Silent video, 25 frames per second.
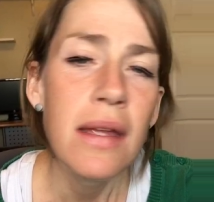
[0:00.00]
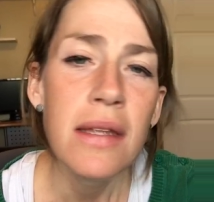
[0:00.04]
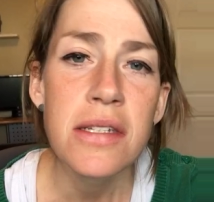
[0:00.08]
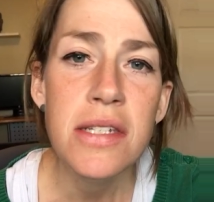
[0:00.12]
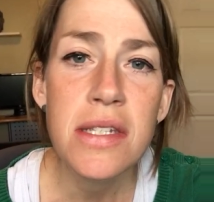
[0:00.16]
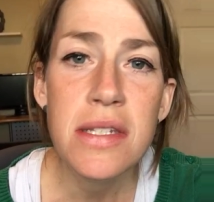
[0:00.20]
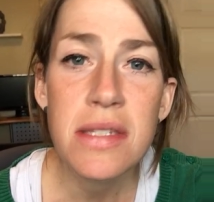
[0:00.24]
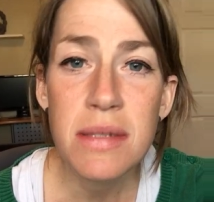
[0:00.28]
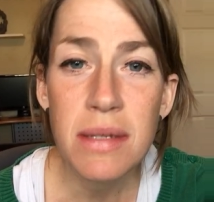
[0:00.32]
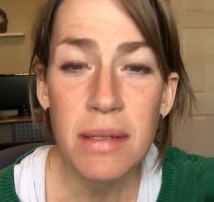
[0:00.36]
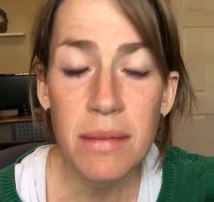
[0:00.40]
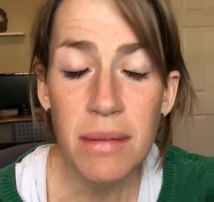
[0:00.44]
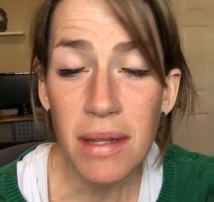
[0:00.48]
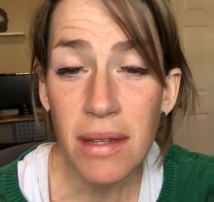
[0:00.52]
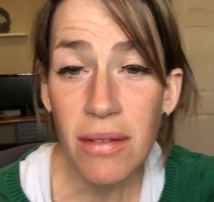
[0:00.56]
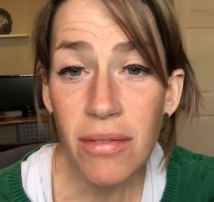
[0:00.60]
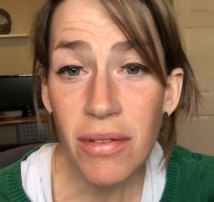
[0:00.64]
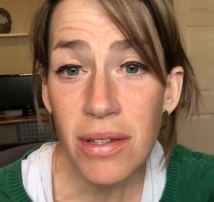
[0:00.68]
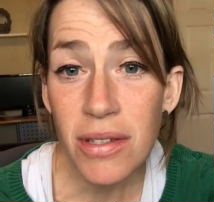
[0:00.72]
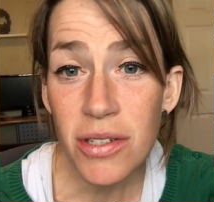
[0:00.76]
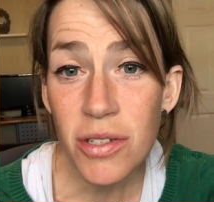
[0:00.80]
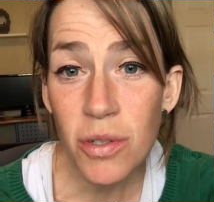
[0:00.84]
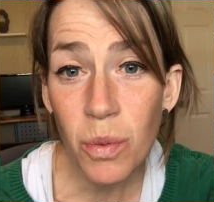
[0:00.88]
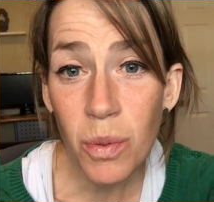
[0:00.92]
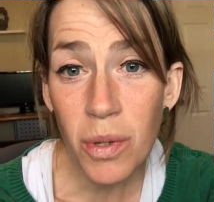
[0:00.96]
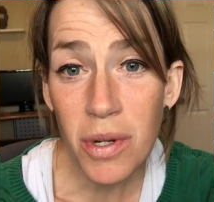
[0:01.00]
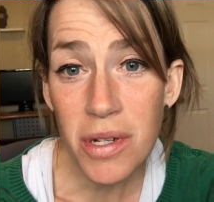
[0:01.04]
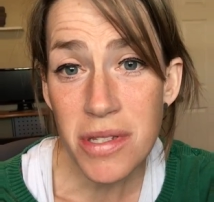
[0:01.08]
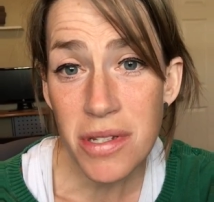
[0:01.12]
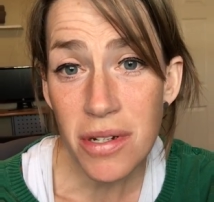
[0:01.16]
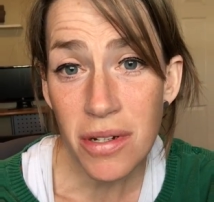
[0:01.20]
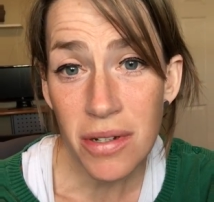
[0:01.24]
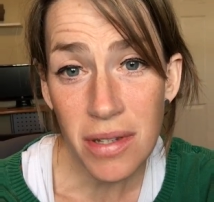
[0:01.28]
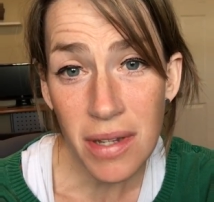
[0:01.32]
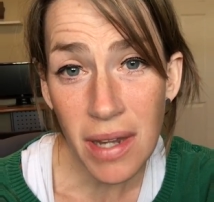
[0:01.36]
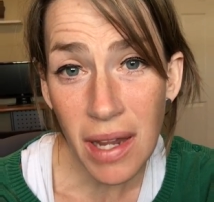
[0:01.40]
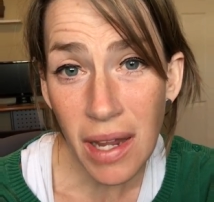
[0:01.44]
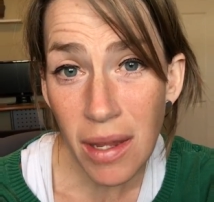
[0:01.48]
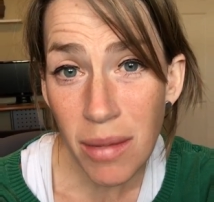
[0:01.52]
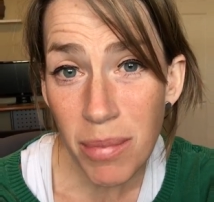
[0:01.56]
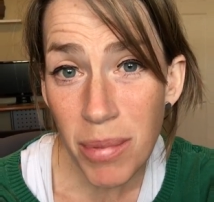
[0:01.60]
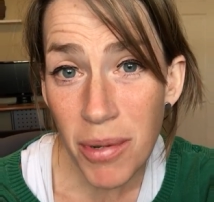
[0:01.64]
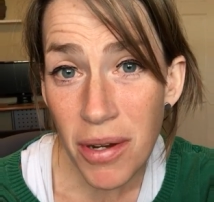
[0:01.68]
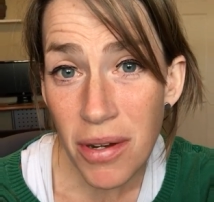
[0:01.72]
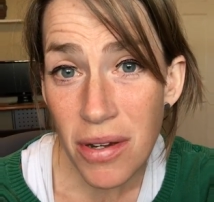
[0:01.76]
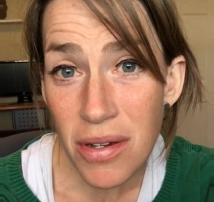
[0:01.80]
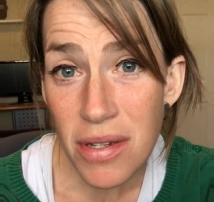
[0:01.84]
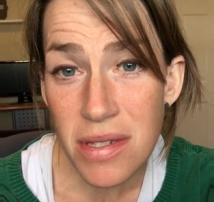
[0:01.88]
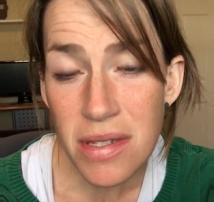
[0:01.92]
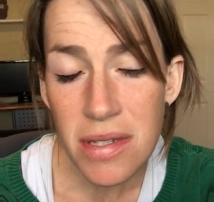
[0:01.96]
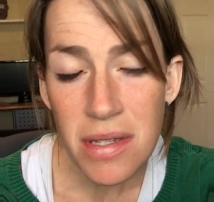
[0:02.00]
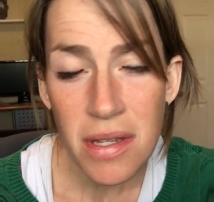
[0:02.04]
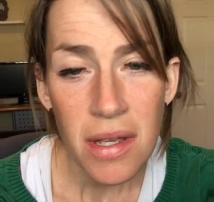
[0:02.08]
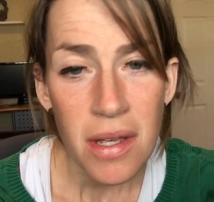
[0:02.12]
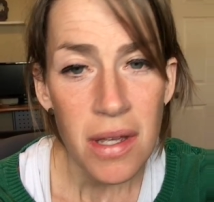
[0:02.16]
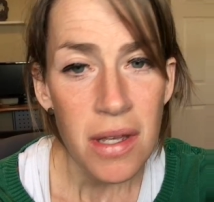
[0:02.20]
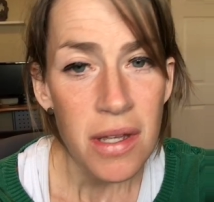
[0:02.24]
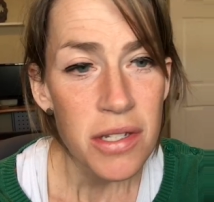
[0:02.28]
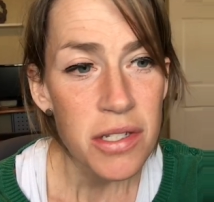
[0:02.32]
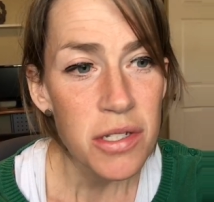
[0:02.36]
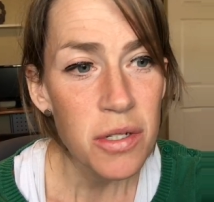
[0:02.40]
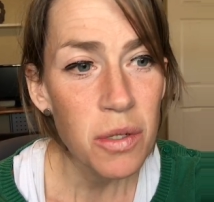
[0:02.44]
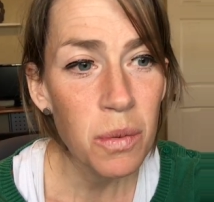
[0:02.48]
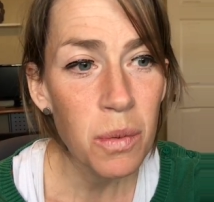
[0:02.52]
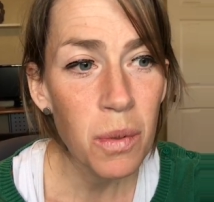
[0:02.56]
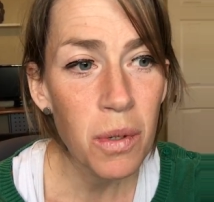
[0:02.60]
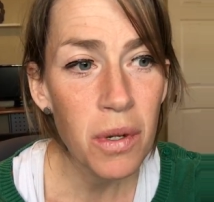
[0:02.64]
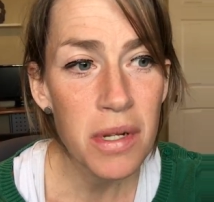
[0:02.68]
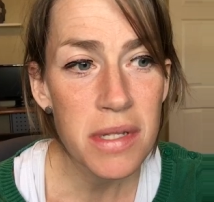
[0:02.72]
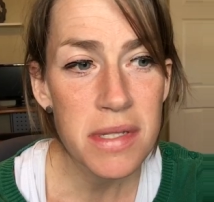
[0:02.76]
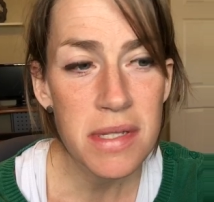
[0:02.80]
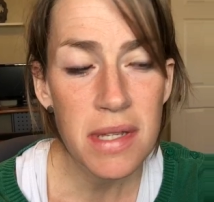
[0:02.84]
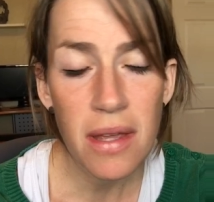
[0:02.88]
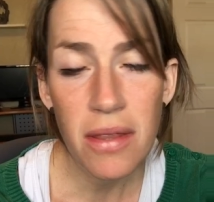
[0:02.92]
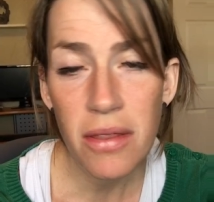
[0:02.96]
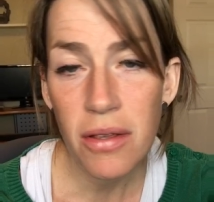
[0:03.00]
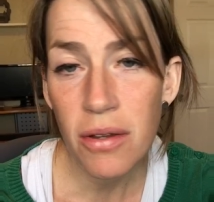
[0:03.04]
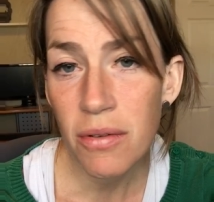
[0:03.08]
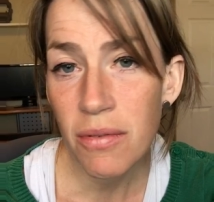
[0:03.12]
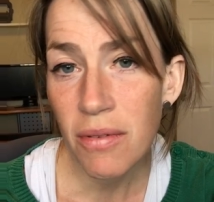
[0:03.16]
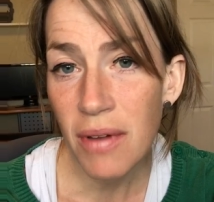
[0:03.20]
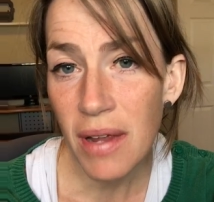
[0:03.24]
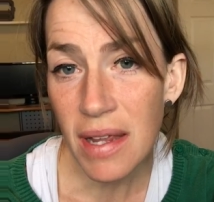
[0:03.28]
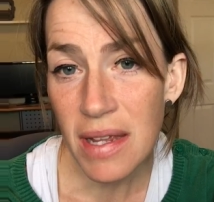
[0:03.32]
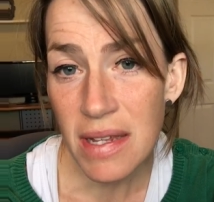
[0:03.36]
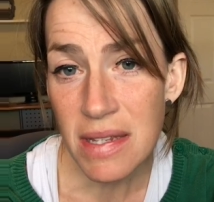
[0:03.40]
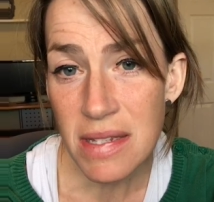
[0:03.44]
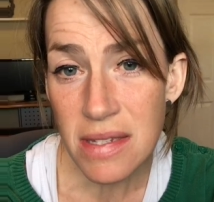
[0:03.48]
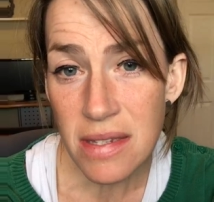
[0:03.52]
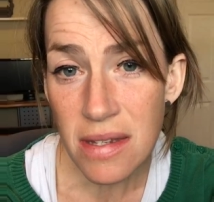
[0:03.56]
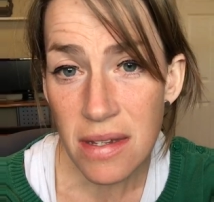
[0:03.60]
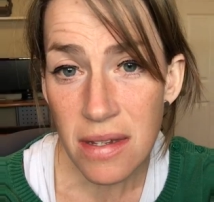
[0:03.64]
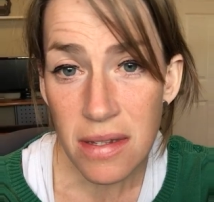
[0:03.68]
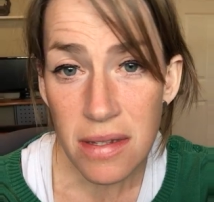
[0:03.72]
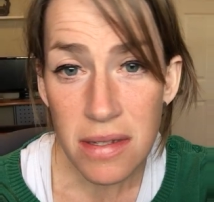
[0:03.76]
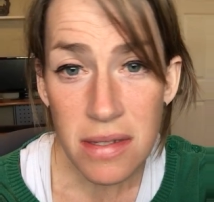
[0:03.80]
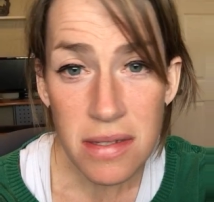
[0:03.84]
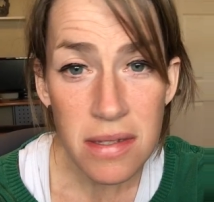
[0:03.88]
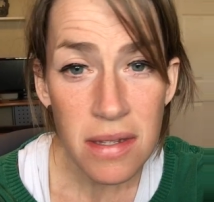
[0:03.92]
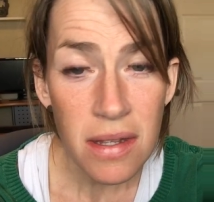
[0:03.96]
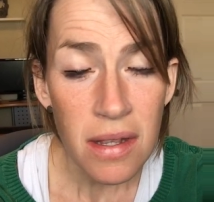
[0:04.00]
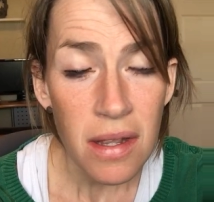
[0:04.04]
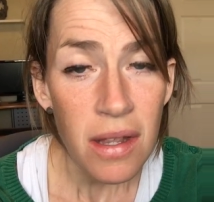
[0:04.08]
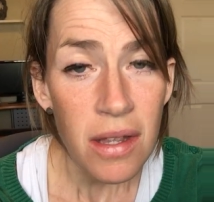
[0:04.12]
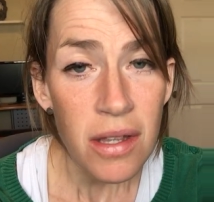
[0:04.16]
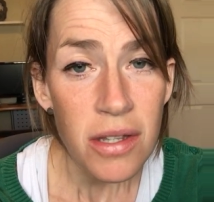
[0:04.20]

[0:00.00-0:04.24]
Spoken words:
just even towards our neighbors, towards other races,